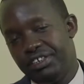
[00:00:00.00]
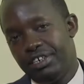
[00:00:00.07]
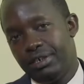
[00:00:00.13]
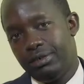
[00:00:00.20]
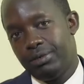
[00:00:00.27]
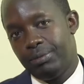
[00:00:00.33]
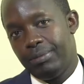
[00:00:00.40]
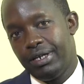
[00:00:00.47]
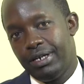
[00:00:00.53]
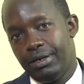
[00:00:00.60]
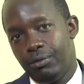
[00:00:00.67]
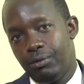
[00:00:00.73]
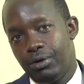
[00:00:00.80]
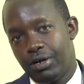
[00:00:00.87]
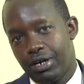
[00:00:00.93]

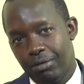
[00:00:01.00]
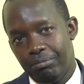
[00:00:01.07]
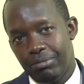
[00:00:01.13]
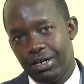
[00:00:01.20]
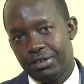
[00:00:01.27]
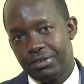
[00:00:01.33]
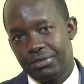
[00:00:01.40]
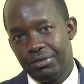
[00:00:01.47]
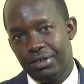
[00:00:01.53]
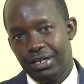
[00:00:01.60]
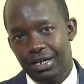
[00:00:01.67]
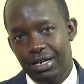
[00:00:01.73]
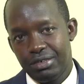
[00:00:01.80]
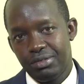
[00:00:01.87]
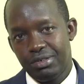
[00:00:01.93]
gentlemen, welcome back to
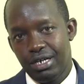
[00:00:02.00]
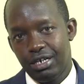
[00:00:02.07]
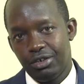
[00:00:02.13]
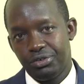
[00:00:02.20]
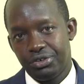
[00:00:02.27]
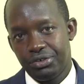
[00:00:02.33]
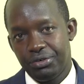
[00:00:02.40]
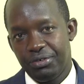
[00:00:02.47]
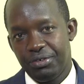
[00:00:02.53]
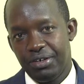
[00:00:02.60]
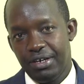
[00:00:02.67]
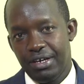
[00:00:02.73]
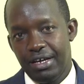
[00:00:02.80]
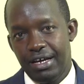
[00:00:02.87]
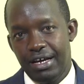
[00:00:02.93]
Leaders Dialogue Show.
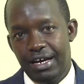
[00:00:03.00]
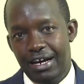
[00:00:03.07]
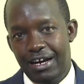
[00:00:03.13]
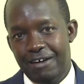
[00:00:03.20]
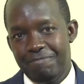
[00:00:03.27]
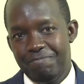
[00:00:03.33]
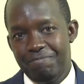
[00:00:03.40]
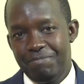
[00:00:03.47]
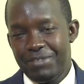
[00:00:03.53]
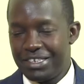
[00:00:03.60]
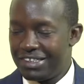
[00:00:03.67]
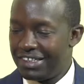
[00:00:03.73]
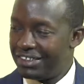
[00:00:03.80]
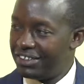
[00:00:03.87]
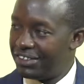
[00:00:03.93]

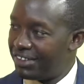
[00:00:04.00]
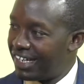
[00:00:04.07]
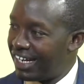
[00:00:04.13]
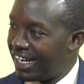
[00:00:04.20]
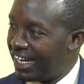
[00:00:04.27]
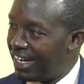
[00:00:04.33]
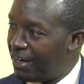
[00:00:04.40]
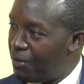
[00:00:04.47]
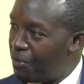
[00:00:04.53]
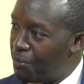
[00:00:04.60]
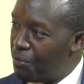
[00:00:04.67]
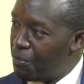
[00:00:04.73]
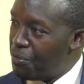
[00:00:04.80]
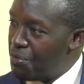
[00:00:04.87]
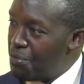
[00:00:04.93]
Mr. John Nganga,
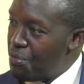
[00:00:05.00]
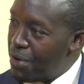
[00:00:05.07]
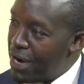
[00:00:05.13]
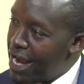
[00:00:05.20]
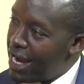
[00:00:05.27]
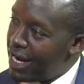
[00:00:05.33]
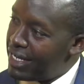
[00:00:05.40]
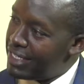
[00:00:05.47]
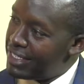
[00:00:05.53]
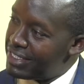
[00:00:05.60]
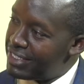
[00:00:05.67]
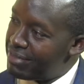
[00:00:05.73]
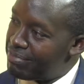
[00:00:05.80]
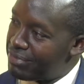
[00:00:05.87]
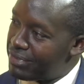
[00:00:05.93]
where
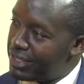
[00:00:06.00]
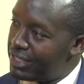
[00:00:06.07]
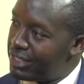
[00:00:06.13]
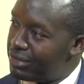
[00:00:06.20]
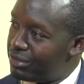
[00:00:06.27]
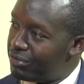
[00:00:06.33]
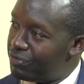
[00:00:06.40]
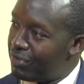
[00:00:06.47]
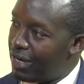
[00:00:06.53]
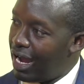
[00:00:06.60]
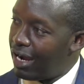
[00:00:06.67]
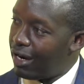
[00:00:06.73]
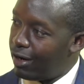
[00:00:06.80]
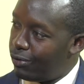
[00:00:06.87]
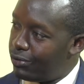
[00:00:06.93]
is the praise of
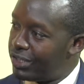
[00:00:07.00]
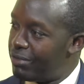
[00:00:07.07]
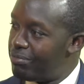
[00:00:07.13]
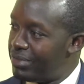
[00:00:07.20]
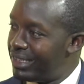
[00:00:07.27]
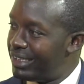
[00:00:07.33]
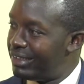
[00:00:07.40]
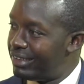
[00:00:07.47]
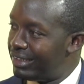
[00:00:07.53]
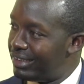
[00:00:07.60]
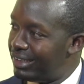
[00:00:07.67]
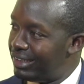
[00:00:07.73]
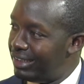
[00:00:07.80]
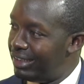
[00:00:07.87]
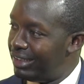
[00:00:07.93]
accountability
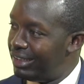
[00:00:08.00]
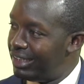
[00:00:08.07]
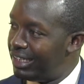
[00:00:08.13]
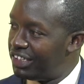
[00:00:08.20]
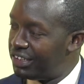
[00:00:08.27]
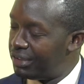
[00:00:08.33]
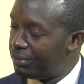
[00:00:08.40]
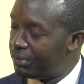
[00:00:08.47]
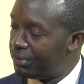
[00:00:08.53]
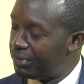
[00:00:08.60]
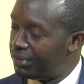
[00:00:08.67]
in leadership?